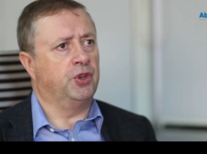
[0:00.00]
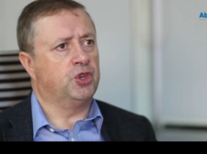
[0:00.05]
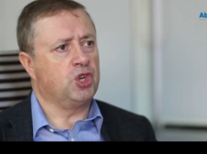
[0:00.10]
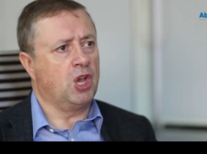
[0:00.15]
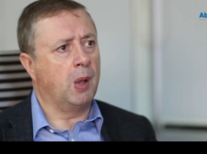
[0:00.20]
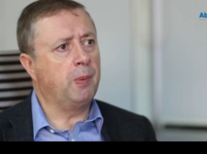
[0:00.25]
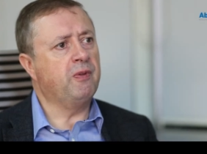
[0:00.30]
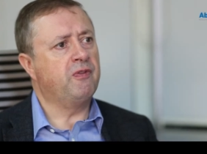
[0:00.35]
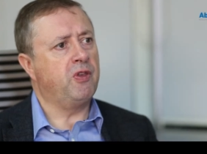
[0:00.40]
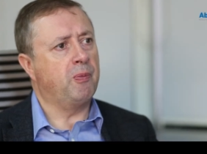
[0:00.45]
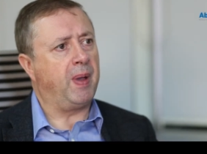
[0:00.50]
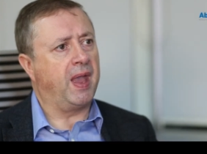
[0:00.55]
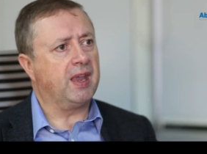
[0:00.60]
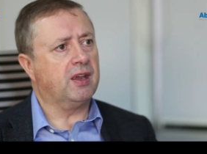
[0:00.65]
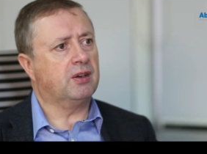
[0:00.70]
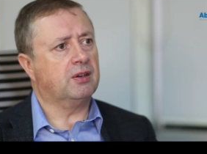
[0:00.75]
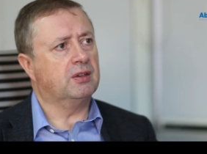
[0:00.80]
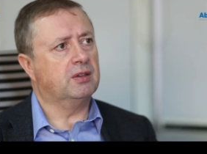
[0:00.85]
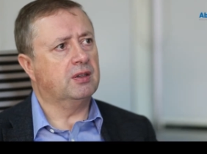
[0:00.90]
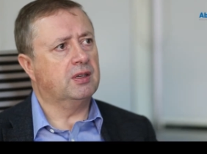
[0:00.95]
The job of the
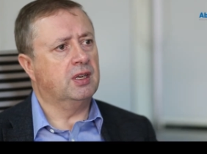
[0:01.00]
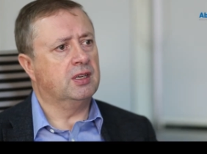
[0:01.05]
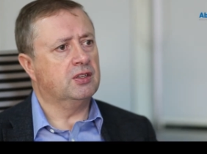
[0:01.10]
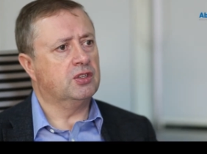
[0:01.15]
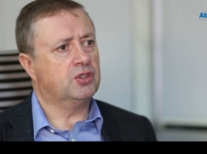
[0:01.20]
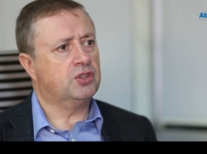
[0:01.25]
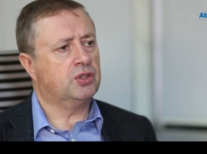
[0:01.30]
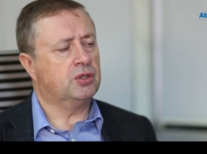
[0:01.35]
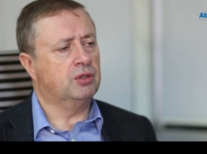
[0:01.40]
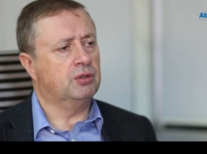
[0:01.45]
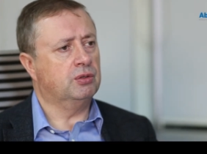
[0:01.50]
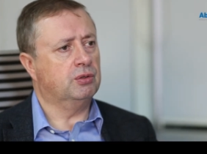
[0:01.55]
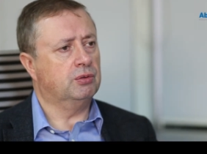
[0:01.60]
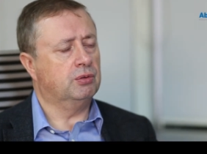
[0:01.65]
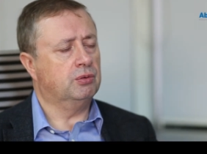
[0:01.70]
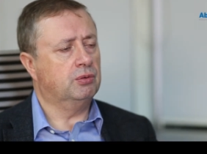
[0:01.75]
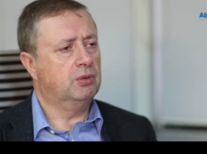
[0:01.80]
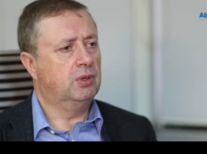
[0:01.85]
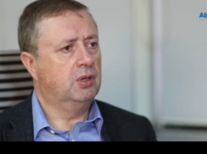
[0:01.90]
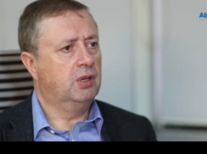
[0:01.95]
banker is
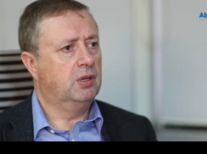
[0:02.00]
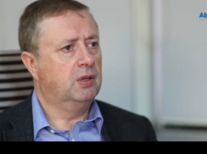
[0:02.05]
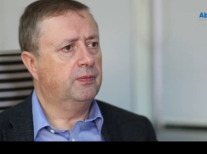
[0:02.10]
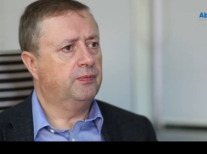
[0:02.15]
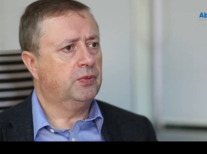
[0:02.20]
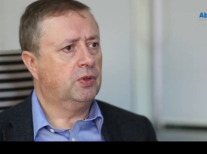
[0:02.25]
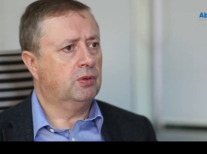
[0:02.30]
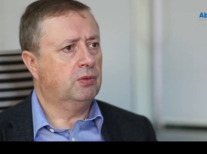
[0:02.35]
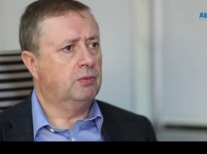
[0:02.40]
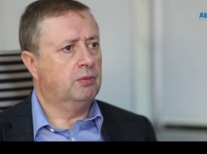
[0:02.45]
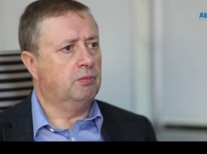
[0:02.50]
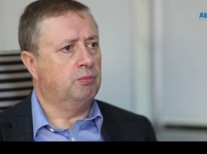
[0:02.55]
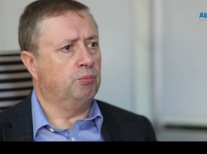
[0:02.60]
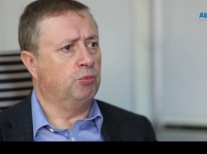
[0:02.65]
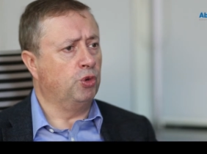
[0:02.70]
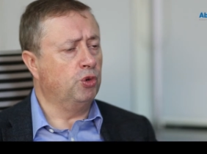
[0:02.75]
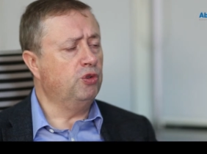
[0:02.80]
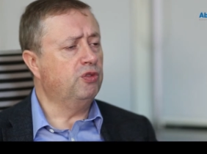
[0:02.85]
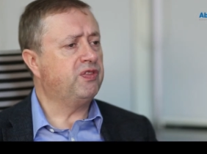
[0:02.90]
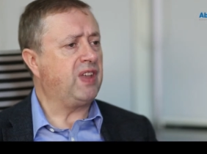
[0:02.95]
to
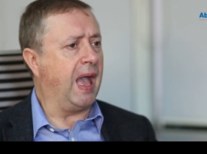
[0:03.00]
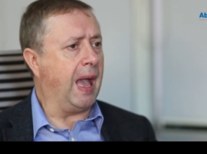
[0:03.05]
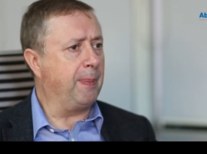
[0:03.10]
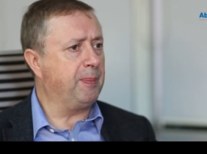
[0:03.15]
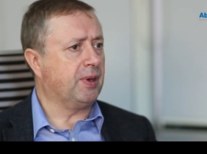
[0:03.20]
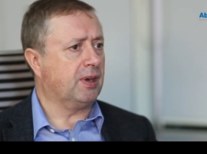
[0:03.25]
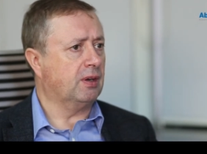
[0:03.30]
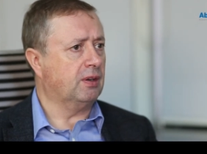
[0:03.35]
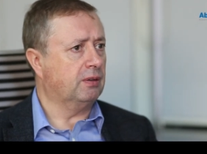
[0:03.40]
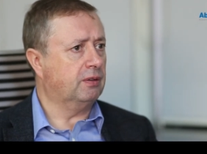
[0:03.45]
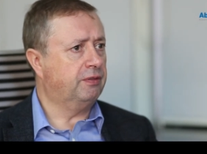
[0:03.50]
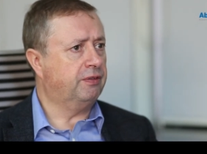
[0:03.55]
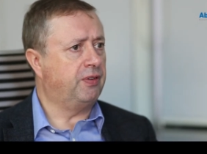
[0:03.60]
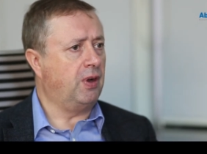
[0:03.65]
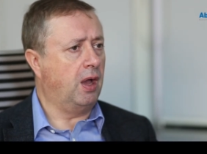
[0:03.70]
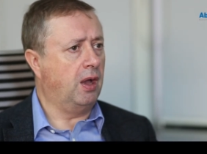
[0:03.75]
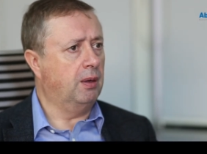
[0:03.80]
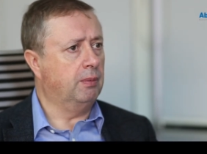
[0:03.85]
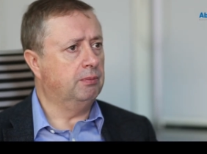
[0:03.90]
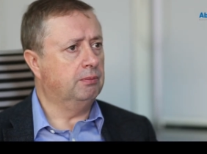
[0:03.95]
move capital
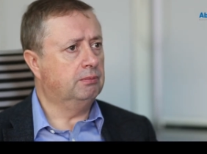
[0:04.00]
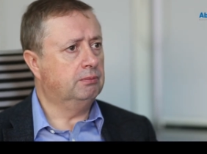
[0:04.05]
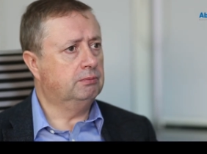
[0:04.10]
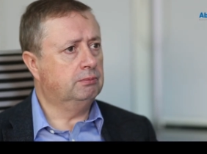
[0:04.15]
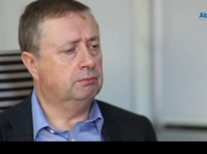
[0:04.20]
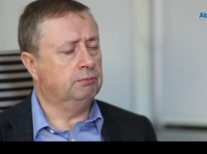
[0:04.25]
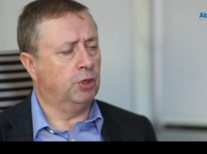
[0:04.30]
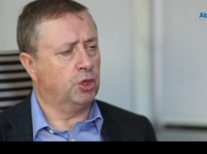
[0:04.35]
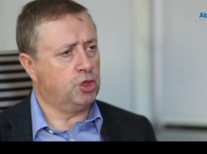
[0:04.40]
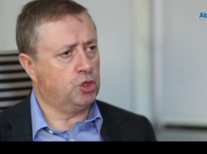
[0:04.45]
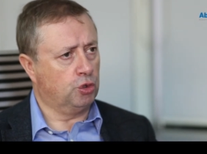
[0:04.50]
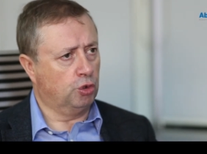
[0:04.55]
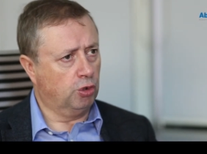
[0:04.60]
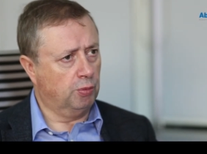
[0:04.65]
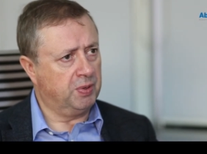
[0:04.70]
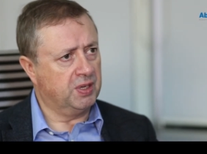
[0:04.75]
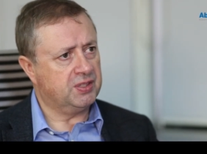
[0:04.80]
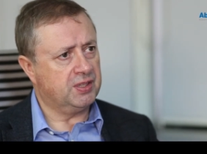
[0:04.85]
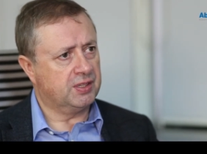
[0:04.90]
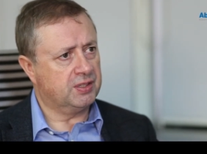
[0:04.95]
from
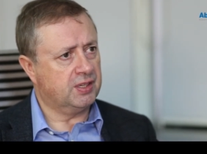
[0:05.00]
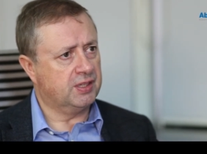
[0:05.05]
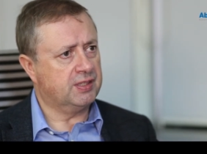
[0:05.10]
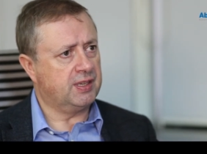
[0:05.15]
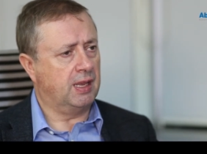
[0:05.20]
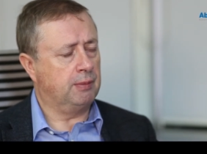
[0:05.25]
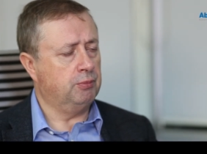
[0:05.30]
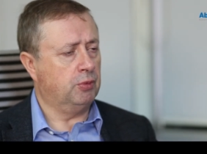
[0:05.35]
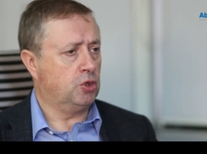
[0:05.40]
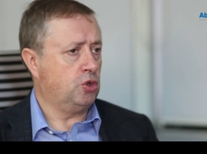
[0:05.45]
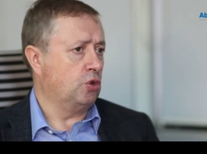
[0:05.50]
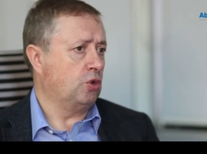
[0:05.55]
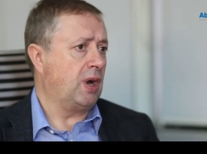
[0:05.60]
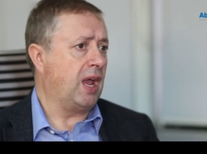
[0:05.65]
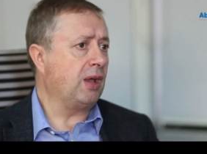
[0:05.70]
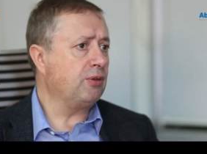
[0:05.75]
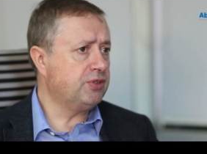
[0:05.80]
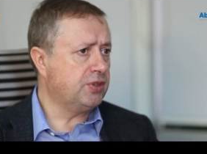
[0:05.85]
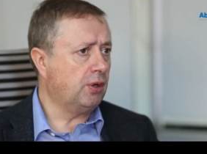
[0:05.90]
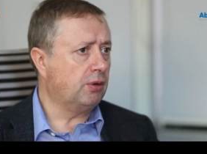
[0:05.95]
mature businesses and
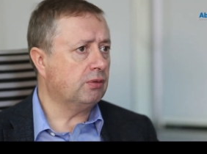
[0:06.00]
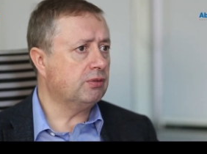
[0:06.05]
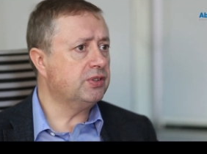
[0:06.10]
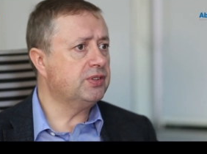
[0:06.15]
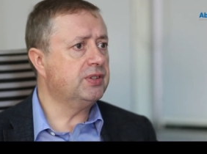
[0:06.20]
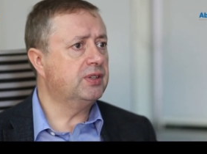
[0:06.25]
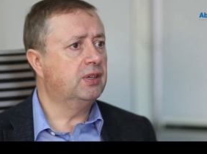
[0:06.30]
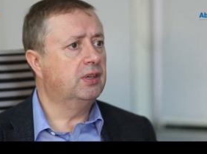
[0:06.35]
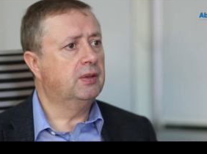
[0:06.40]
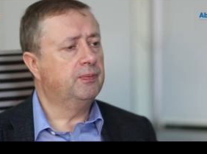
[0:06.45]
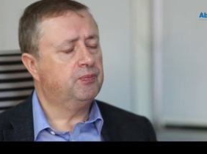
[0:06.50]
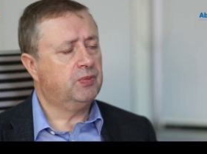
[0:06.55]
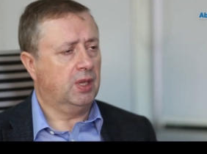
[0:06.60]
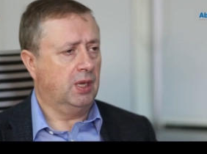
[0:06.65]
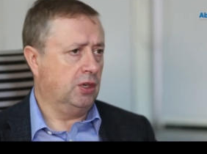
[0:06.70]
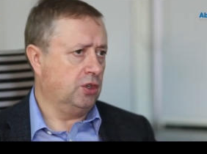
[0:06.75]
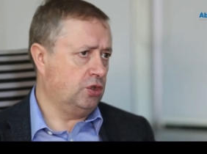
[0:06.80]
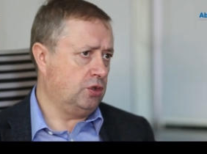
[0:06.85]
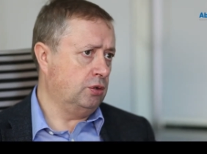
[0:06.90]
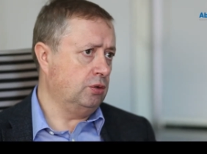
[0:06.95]
mature households
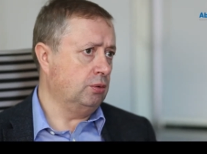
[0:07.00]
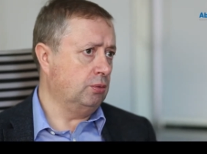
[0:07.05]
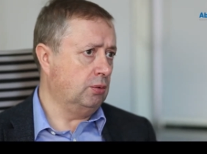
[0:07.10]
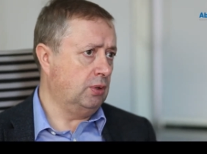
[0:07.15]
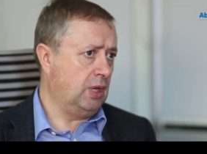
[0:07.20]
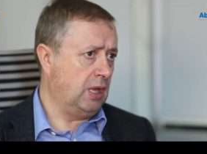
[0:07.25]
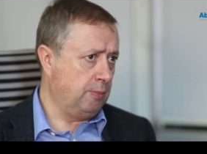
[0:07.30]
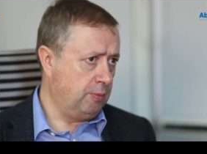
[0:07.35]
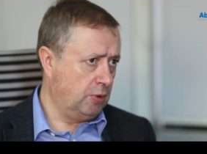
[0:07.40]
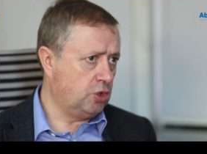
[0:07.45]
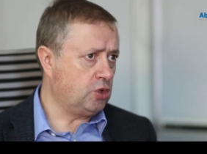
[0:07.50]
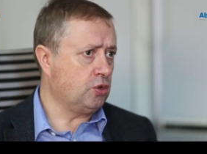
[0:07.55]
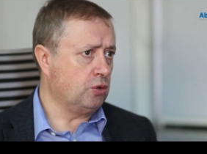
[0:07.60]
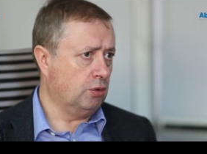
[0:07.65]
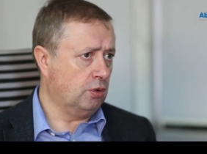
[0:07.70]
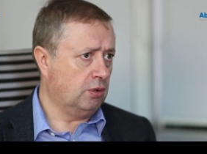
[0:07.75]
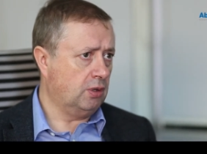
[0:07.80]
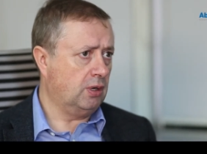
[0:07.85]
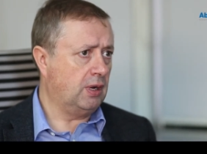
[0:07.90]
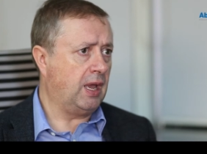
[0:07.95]
into
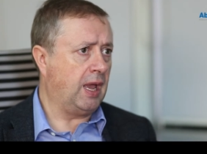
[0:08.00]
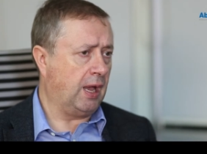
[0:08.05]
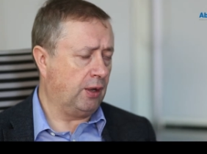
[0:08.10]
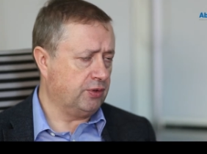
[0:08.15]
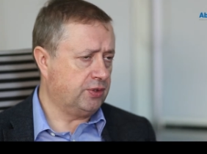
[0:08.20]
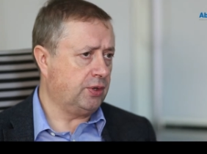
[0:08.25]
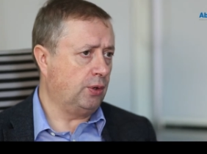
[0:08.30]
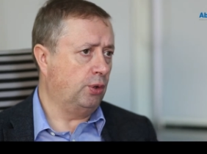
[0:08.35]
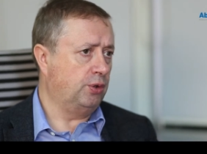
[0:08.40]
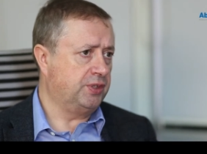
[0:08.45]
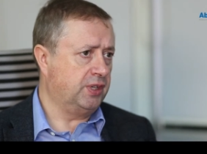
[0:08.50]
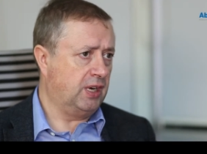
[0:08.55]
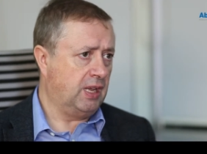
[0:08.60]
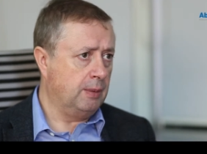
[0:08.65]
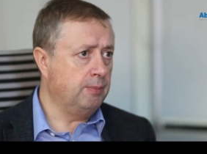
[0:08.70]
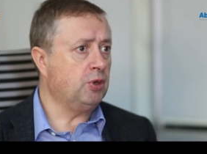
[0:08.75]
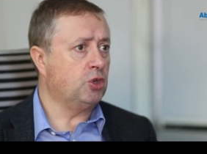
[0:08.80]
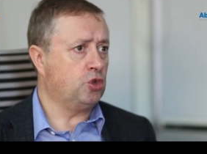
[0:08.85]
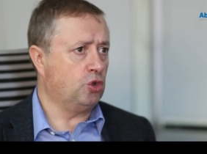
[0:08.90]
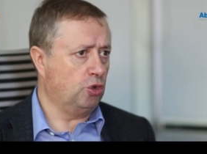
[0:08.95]
immature households and
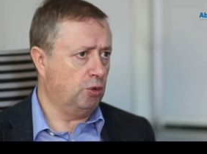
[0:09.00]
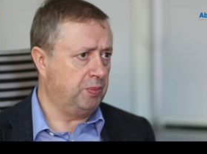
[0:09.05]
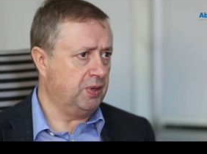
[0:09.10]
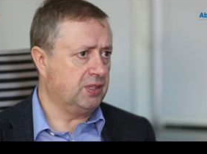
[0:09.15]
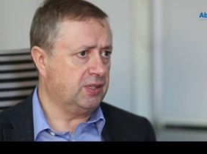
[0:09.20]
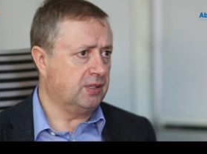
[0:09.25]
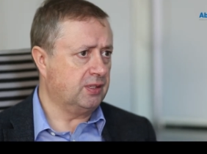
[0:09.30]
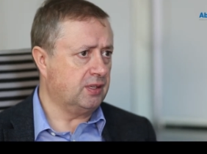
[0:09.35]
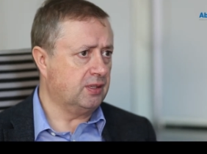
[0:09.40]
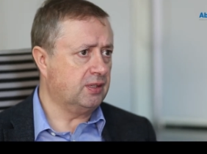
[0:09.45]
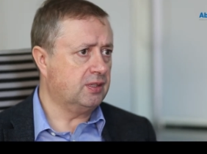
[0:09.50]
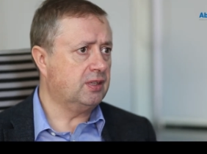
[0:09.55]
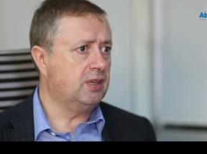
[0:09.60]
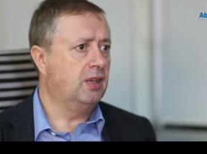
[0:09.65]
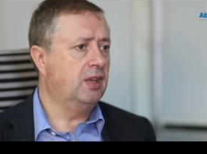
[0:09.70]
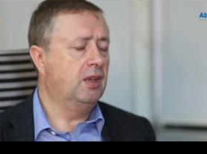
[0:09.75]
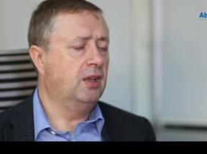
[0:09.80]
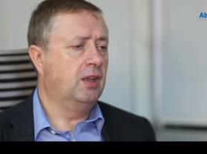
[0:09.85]
immature businesses